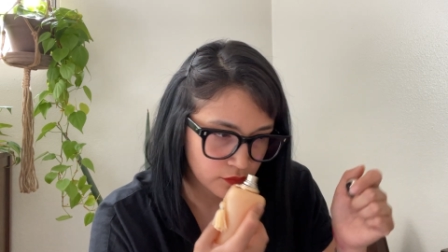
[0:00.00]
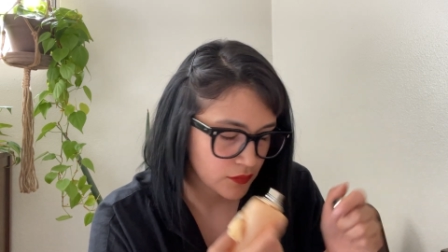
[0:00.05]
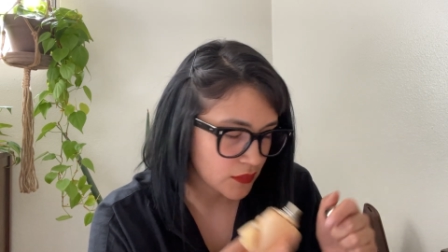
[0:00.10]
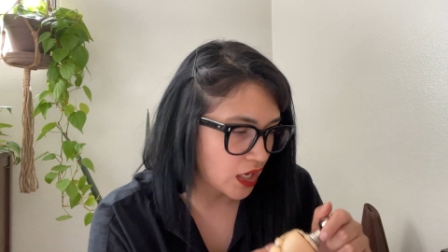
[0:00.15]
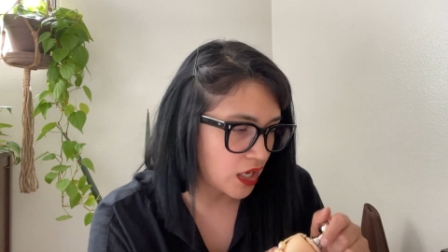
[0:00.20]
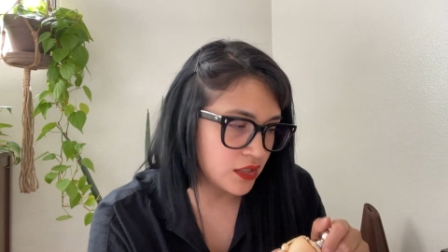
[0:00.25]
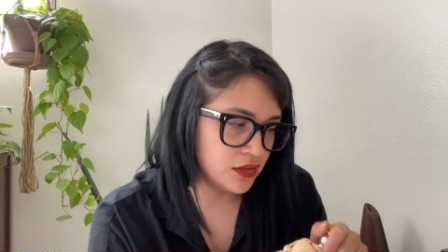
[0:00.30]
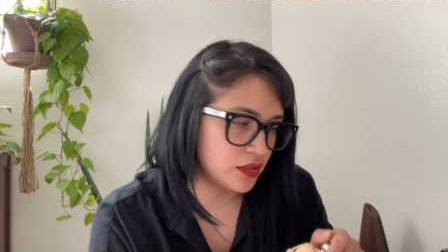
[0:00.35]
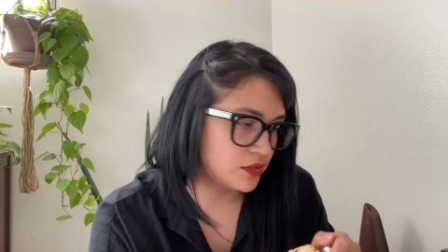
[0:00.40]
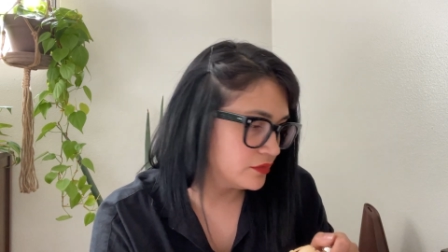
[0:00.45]

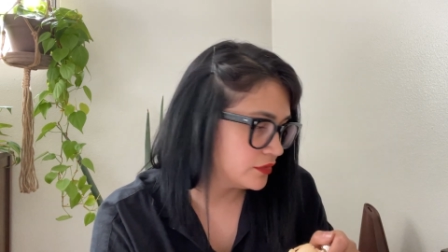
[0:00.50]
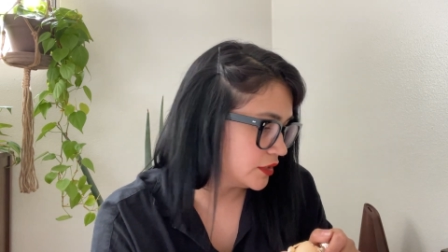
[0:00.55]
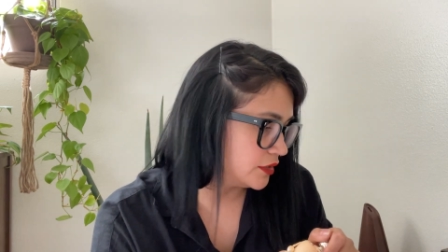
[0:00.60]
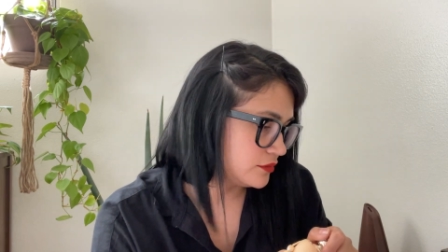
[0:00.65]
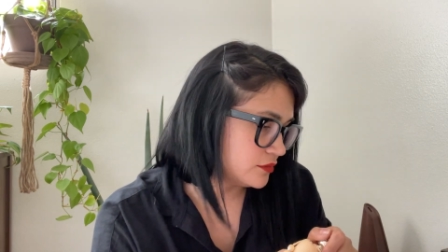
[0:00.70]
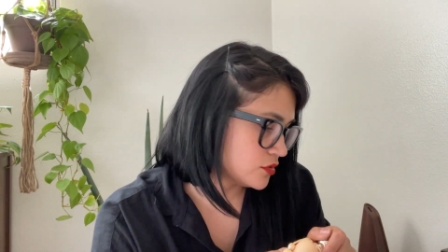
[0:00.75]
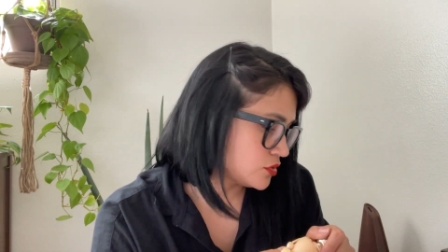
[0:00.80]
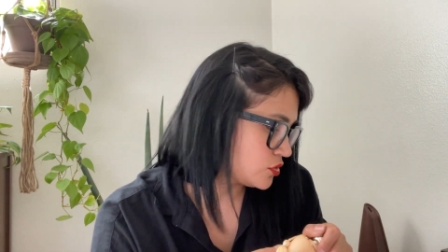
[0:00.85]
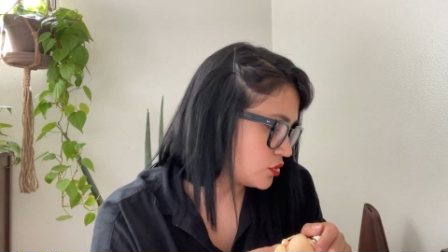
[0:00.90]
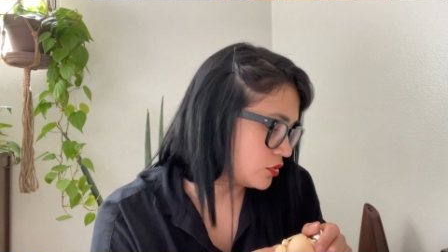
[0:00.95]
I love
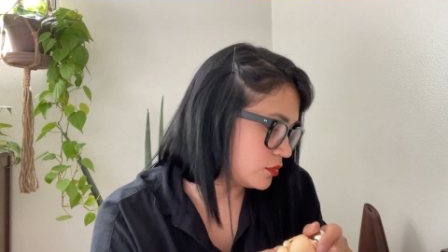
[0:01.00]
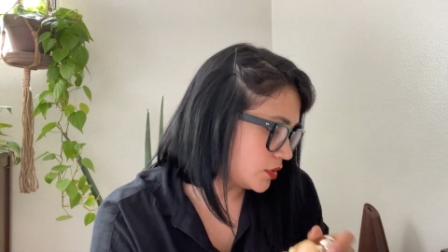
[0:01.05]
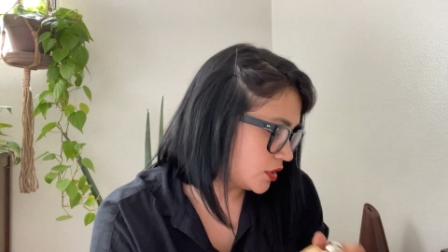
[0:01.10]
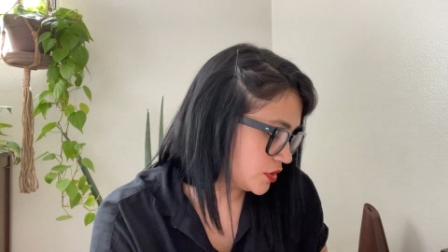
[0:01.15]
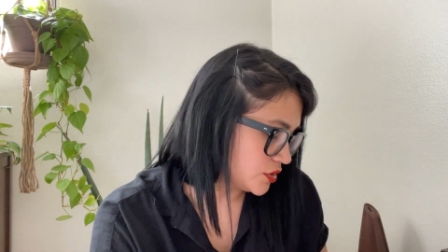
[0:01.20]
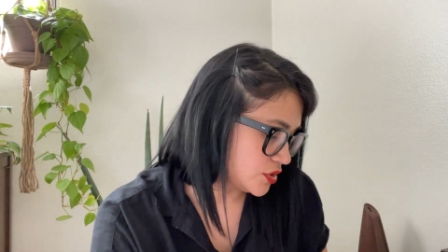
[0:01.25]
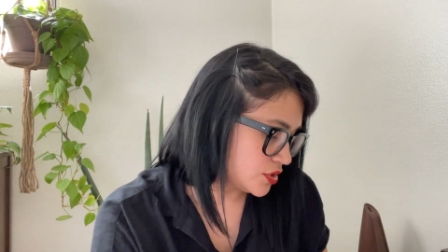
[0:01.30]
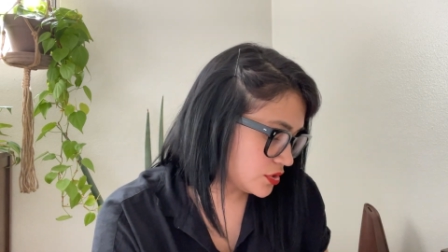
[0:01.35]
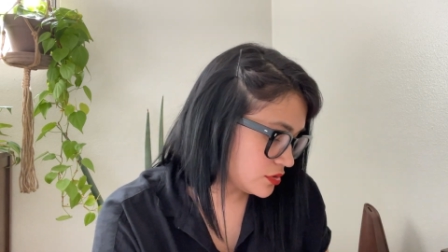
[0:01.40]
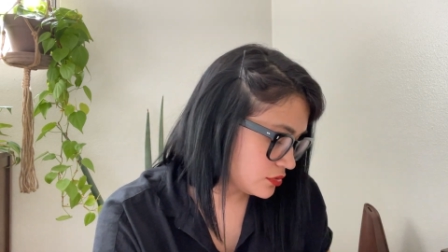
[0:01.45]
it so
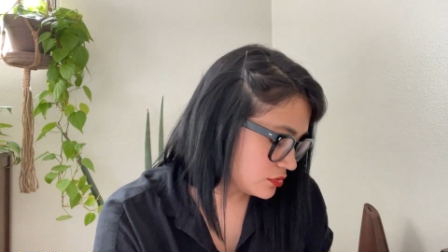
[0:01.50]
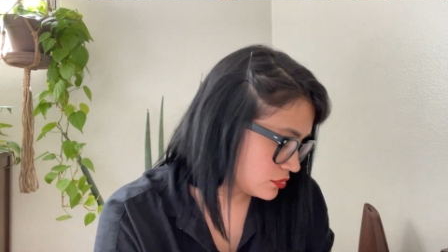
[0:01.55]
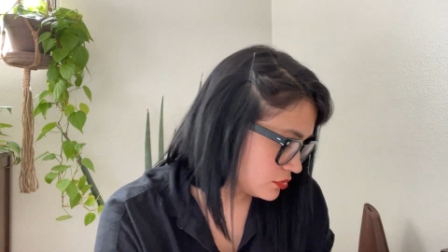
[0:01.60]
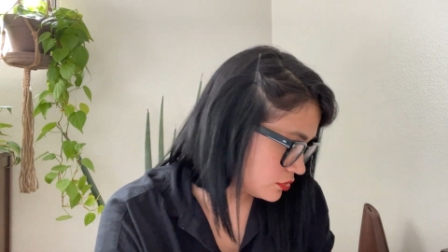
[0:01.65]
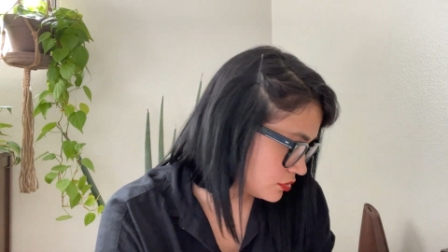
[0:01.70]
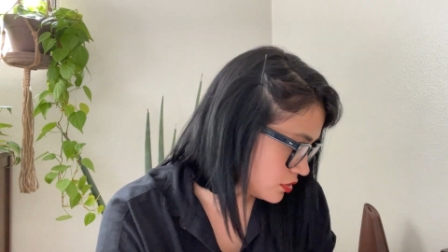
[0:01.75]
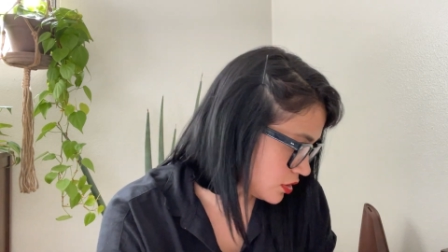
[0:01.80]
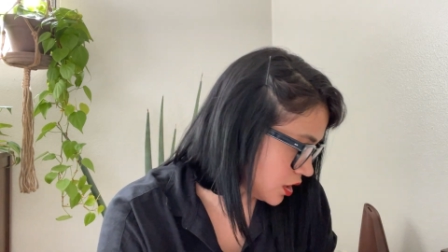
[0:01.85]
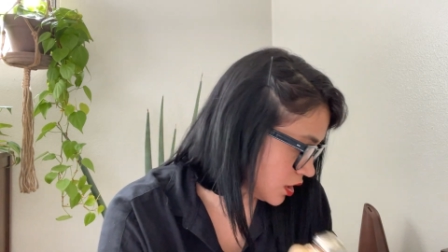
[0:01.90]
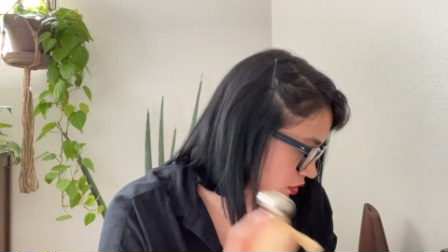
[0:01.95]
much.
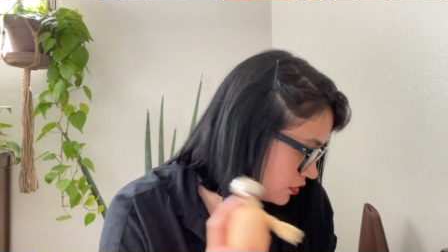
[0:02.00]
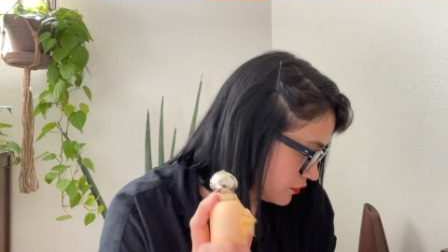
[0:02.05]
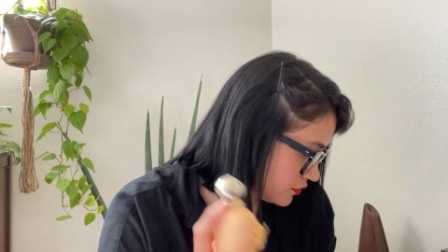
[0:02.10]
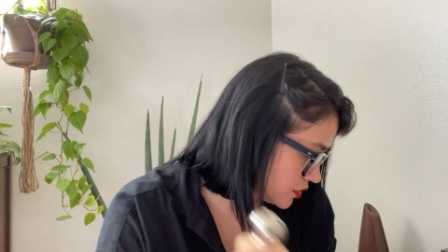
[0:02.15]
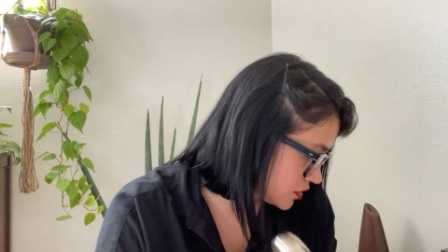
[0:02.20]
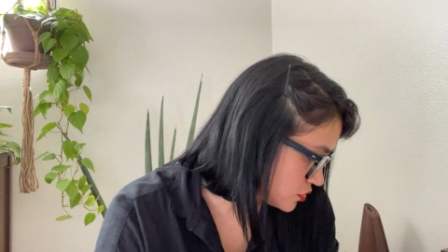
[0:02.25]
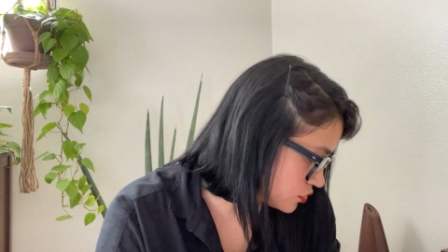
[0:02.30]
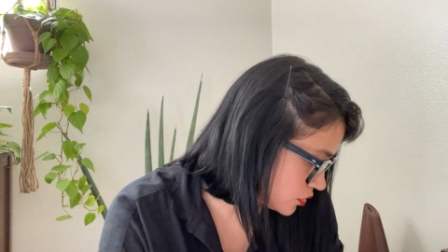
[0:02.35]
I love this